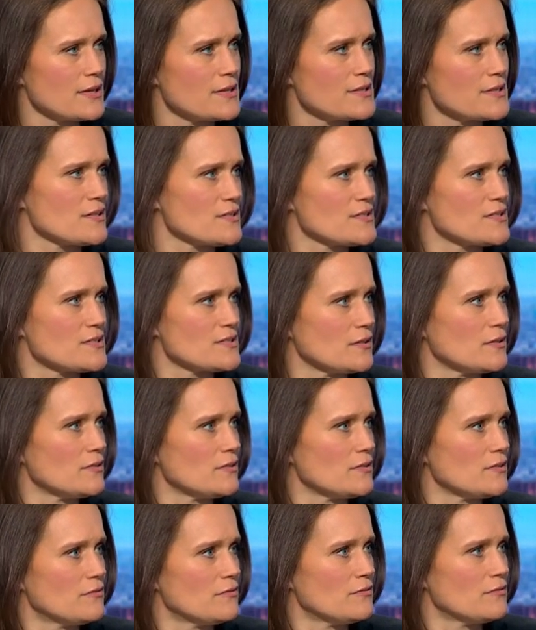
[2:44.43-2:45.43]
things are
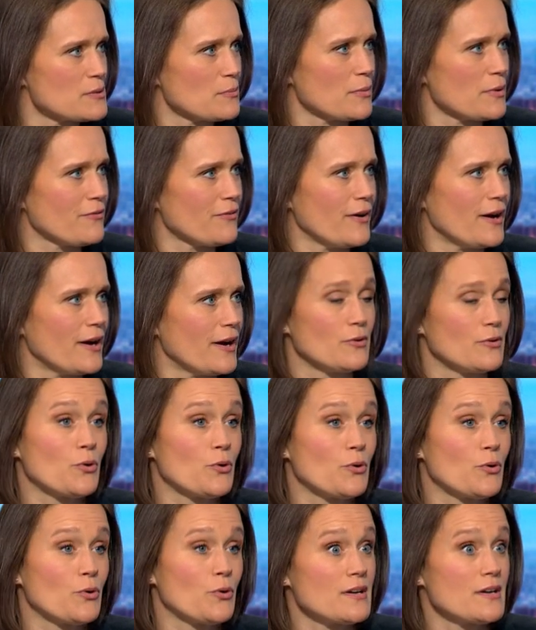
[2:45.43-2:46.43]
still reasonably fine. Of
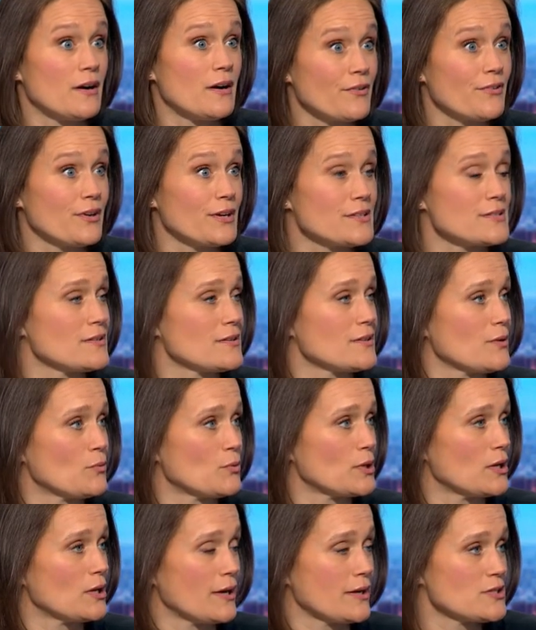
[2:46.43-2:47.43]
course, there are things that they
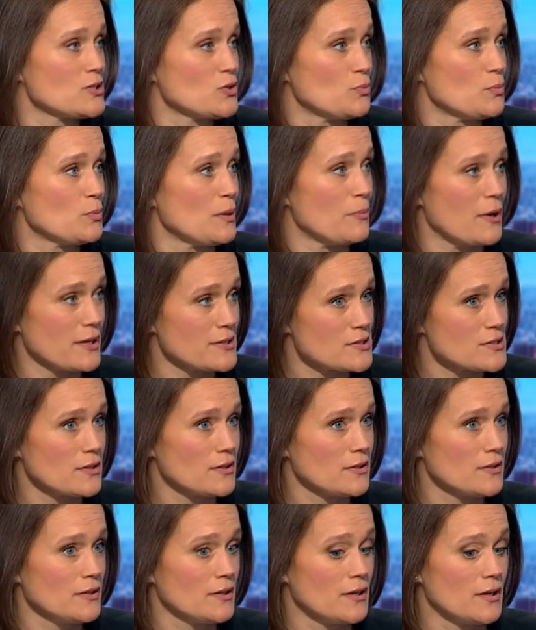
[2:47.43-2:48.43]
would like to be
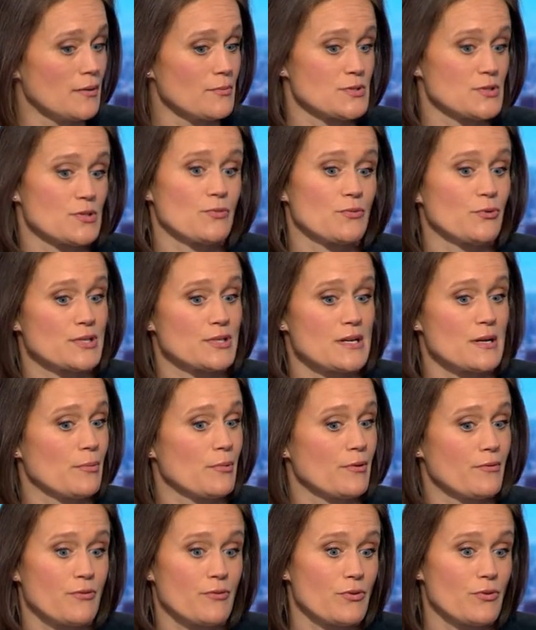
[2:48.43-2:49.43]
better. So for
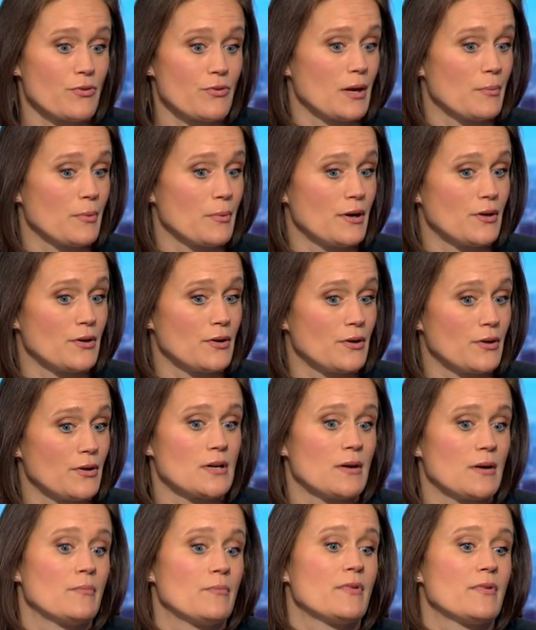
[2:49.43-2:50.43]
example, if you think about
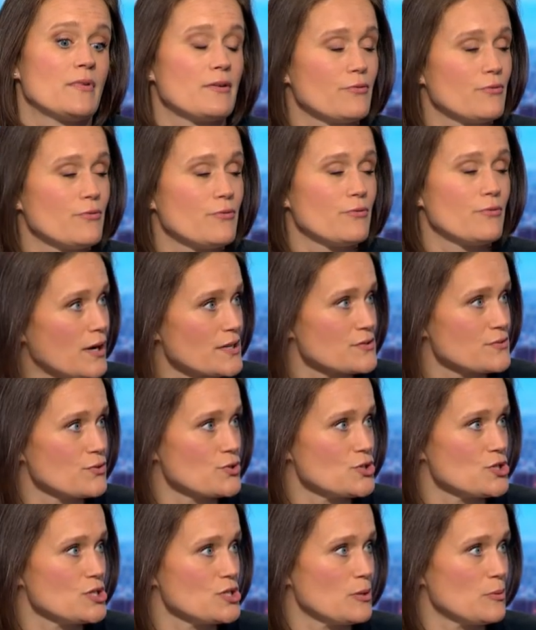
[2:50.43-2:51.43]
their forecast
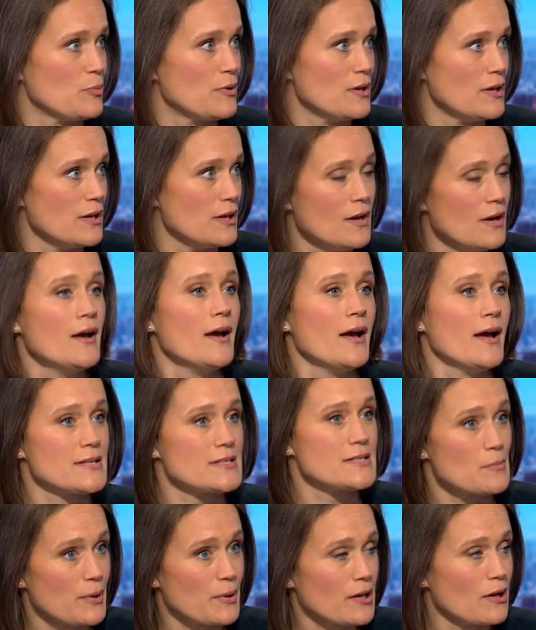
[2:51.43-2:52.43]
for GDP,
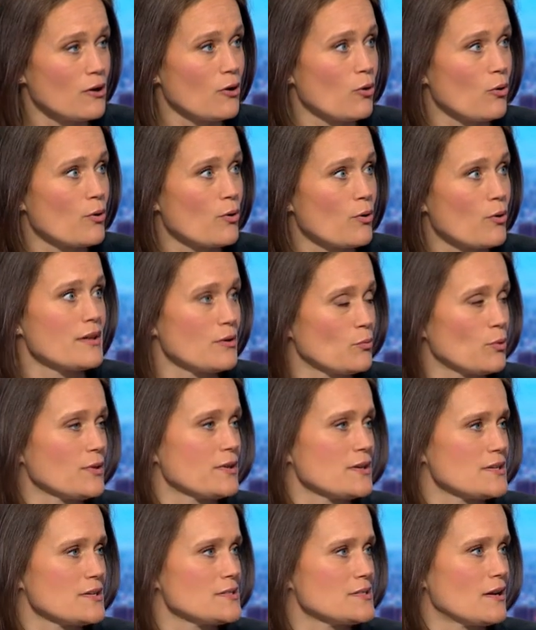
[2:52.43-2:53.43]
it's a bit lower than
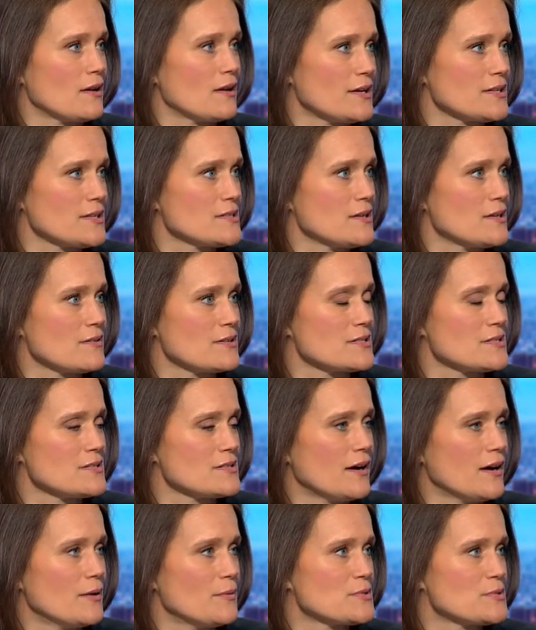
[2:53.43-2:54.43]
what they said last year this
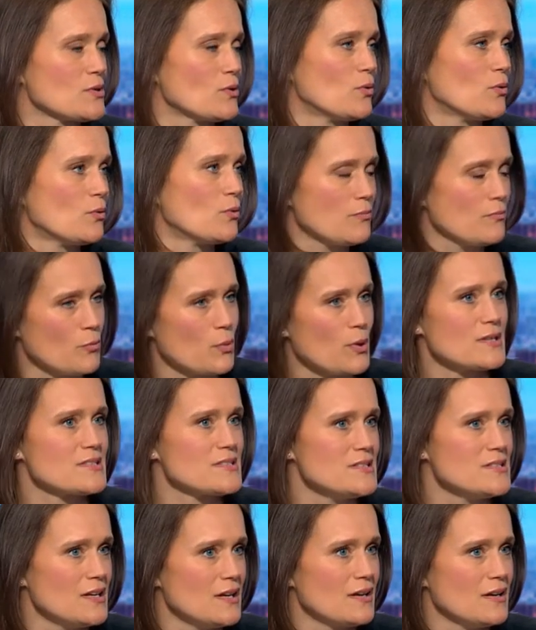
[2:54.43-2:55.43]
time. So we are
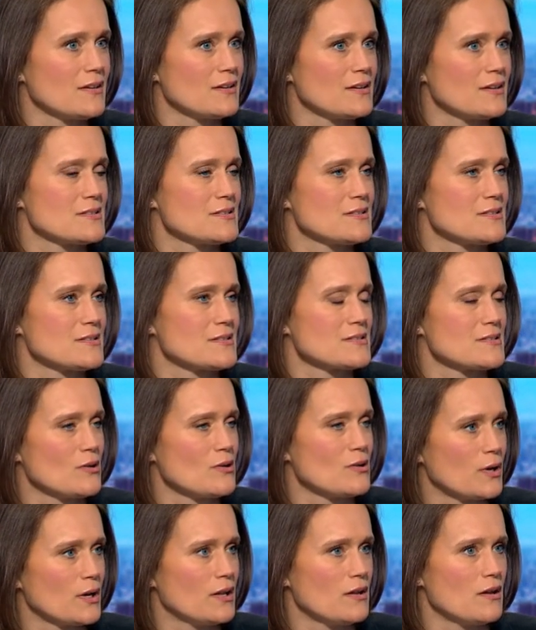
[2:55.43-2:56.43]
seeing this
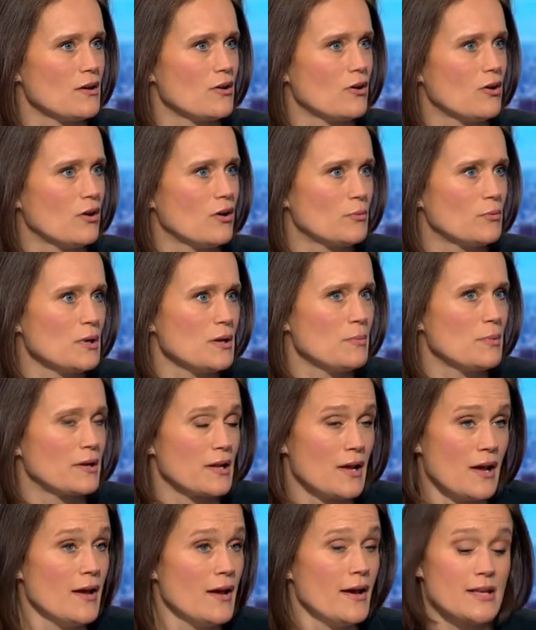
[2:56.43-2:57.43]
slowing in the economy,
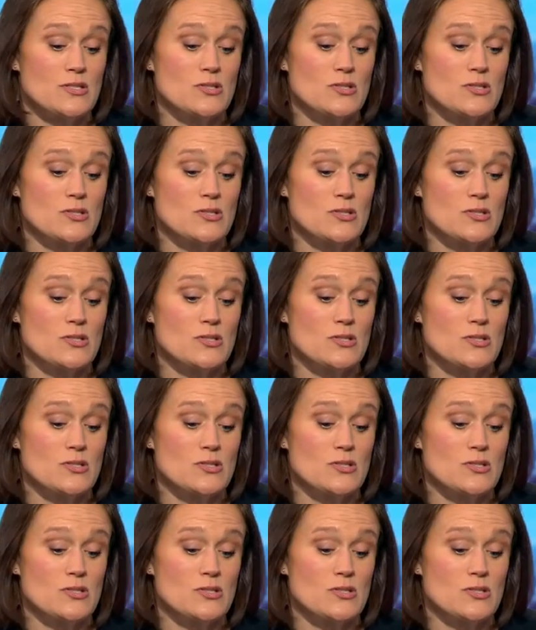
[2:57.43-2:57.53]
but